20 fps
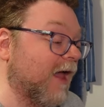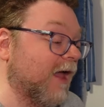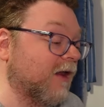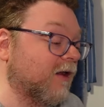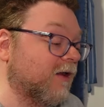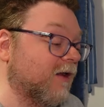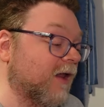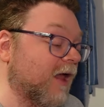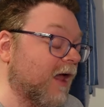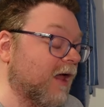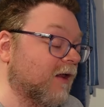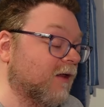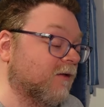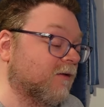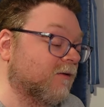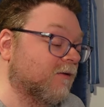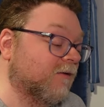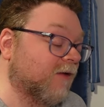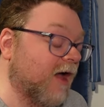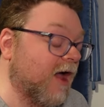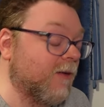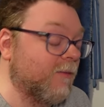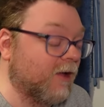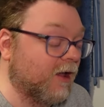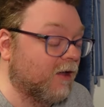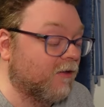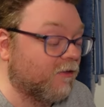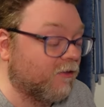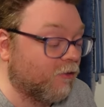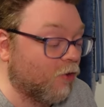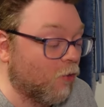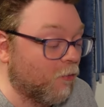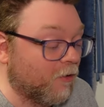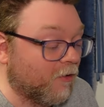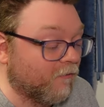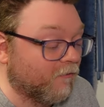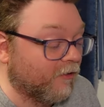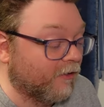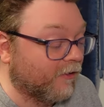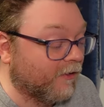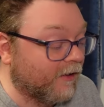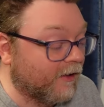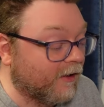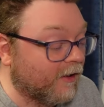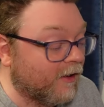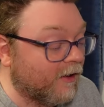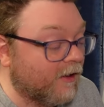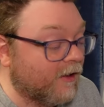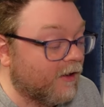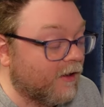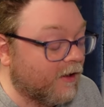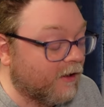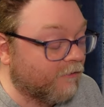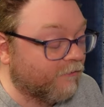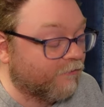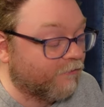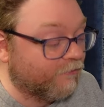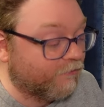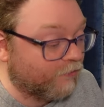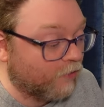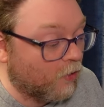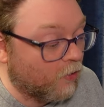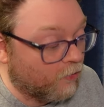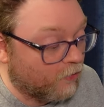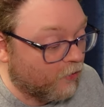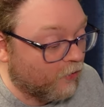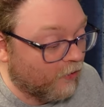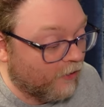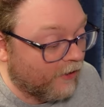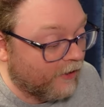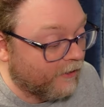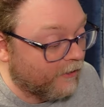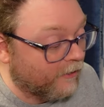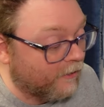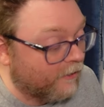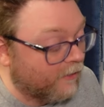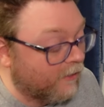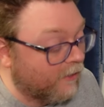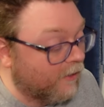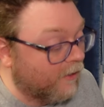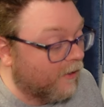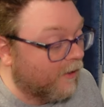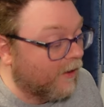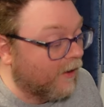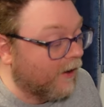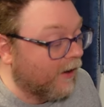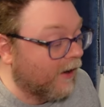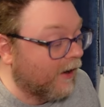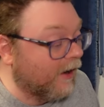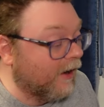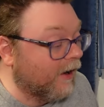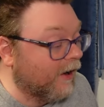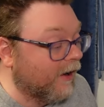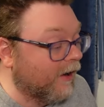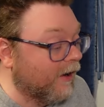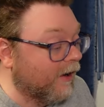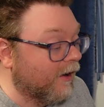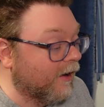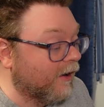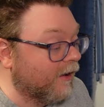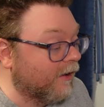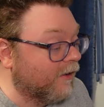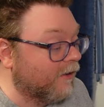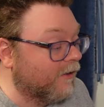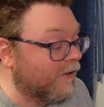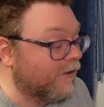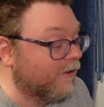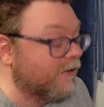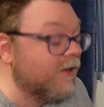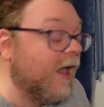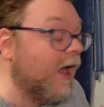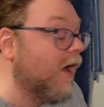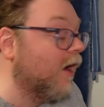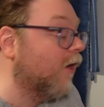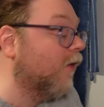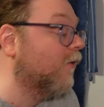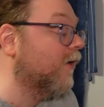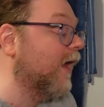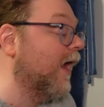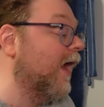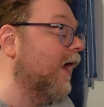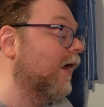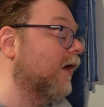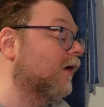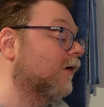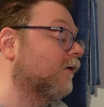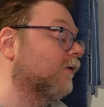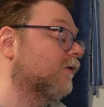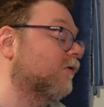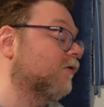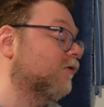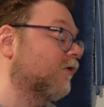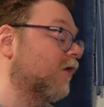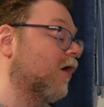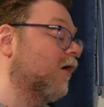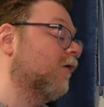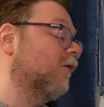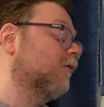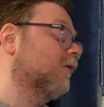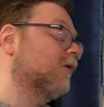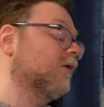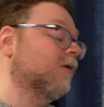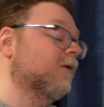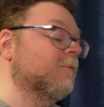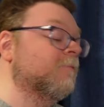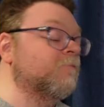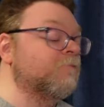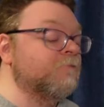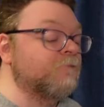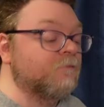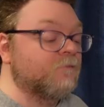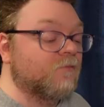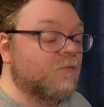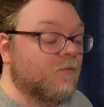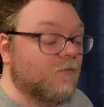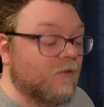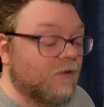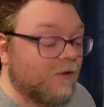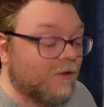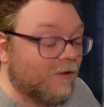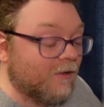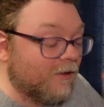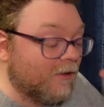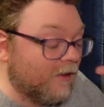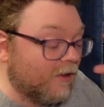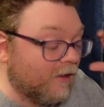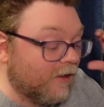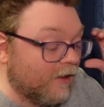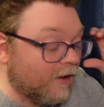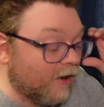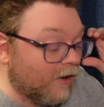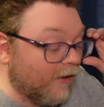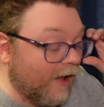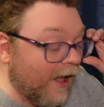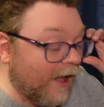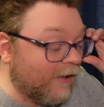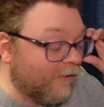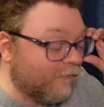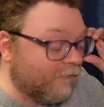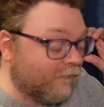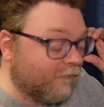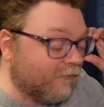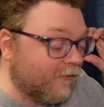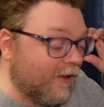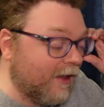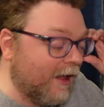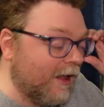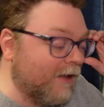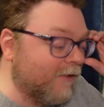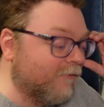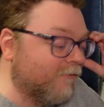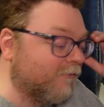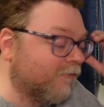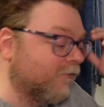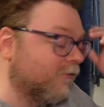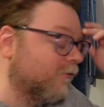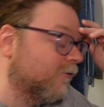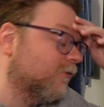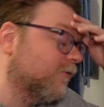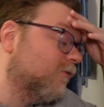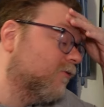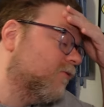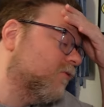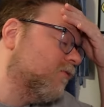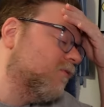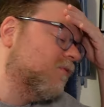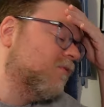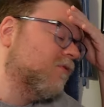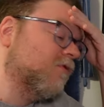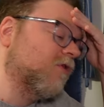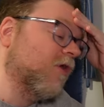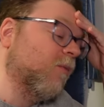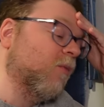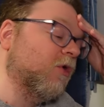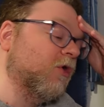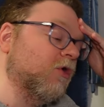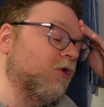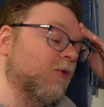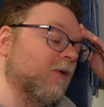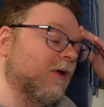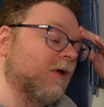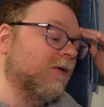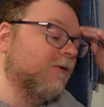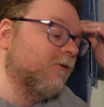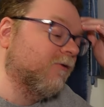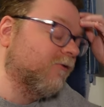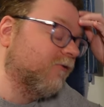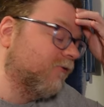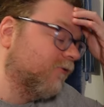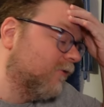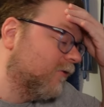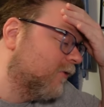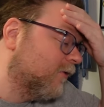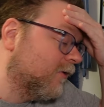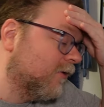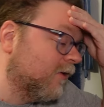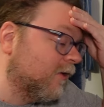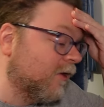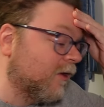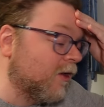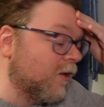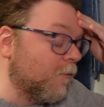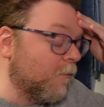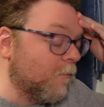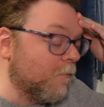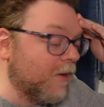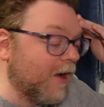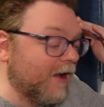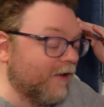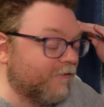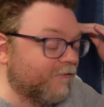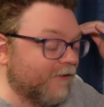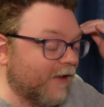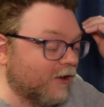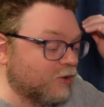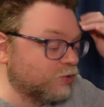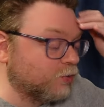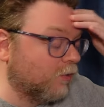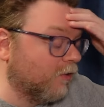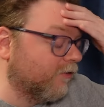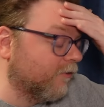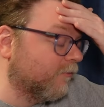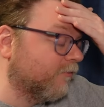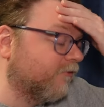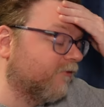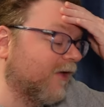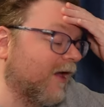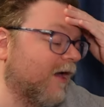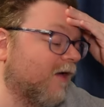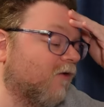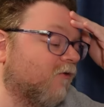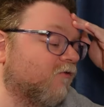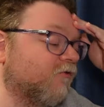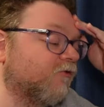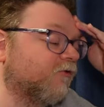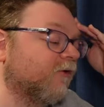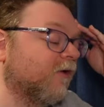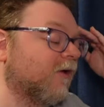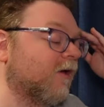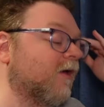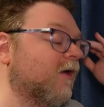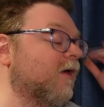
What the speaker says: and timing it so perfectly is so good. Okay. So, you know, as someone who is bisexual themselves,